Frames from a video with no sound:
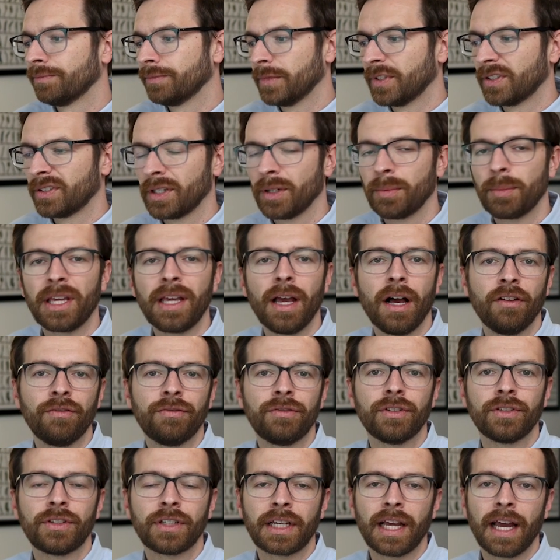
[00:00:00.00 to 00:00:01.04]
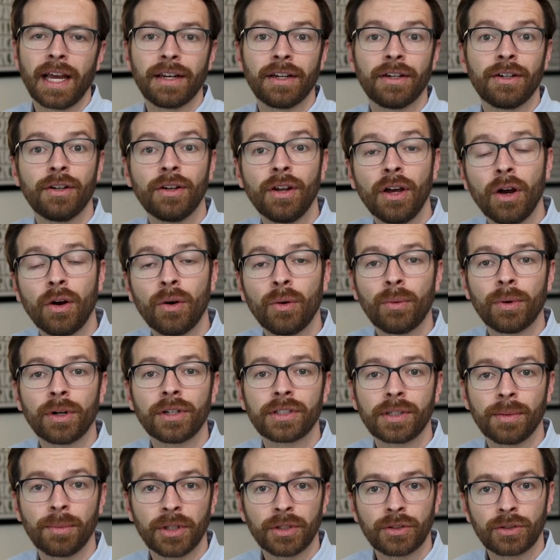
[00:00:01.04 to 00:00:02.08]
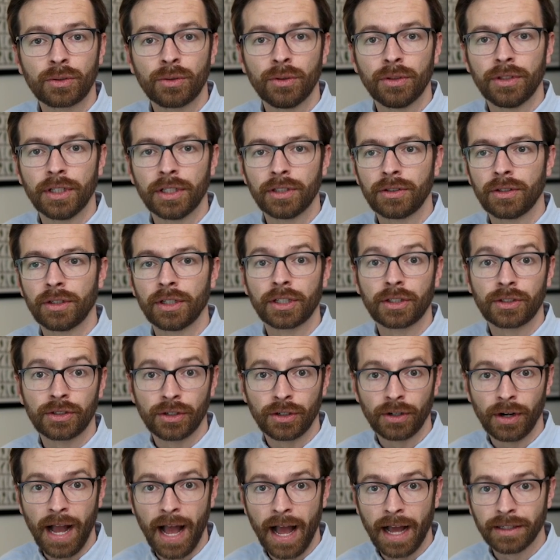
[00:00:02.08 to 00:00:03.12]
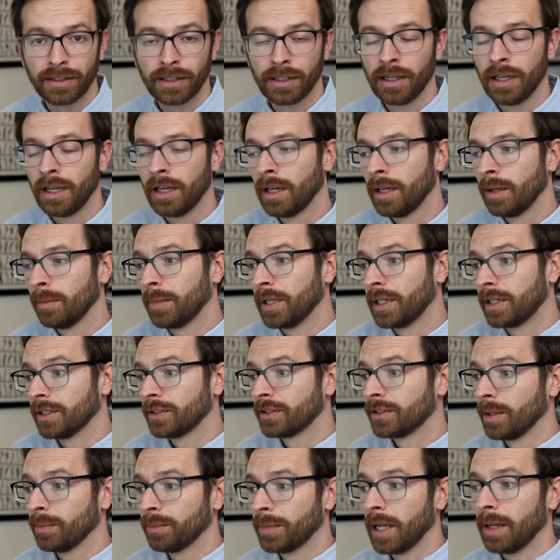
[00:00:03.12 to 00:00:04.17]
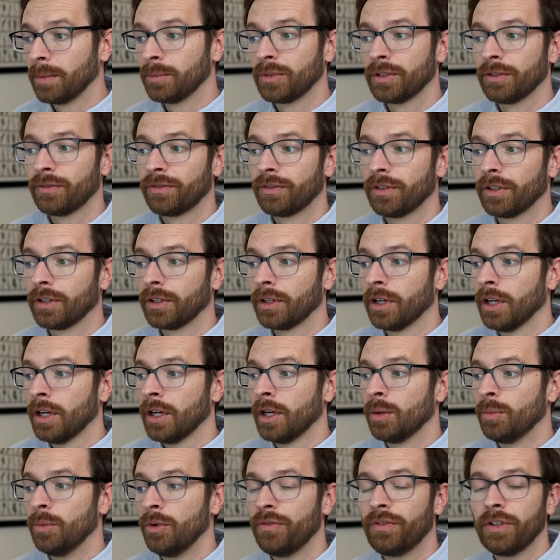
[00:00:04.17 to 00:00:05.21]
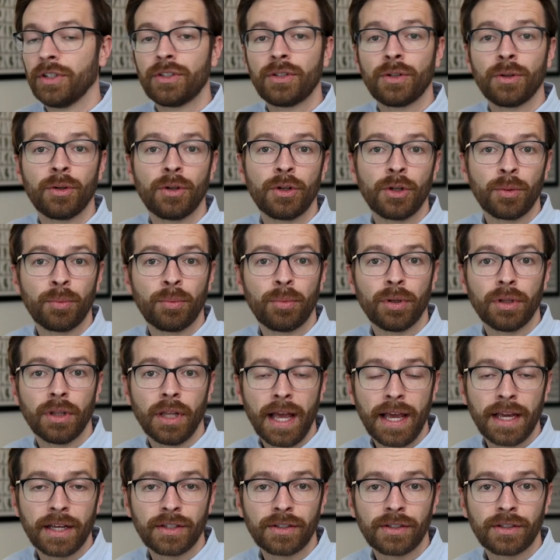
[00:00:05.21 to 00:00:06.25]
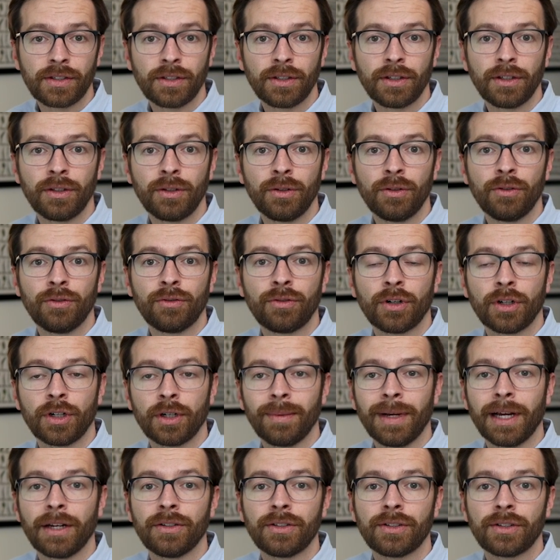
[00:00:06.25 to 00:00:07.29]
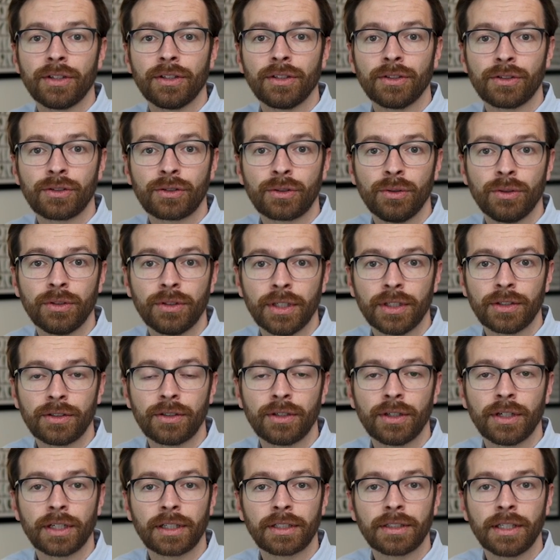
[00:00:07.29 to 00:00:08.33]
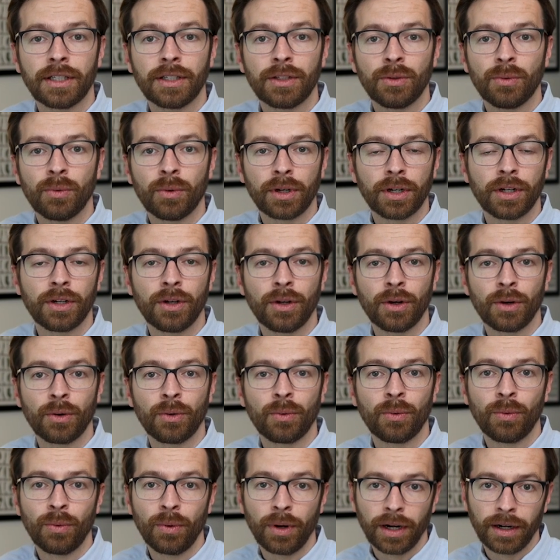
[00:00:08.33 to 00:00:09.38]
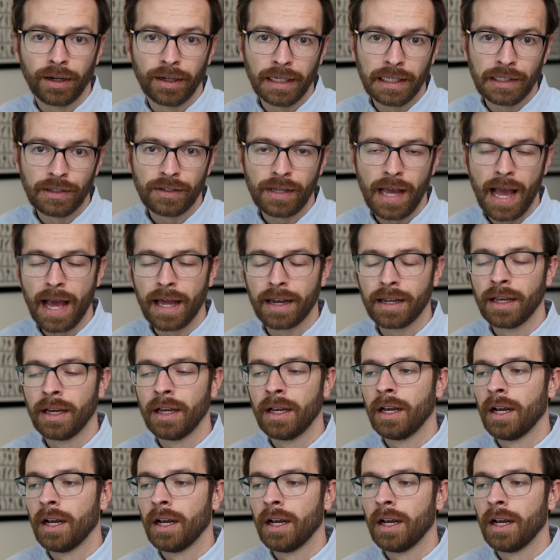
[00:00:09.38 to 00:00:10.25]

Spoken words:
it's going to be helpful to kind of know where some of the school districts are at, because sometimes if you're moving to a new place, you've heard about a certain school district and you want to know where it's at.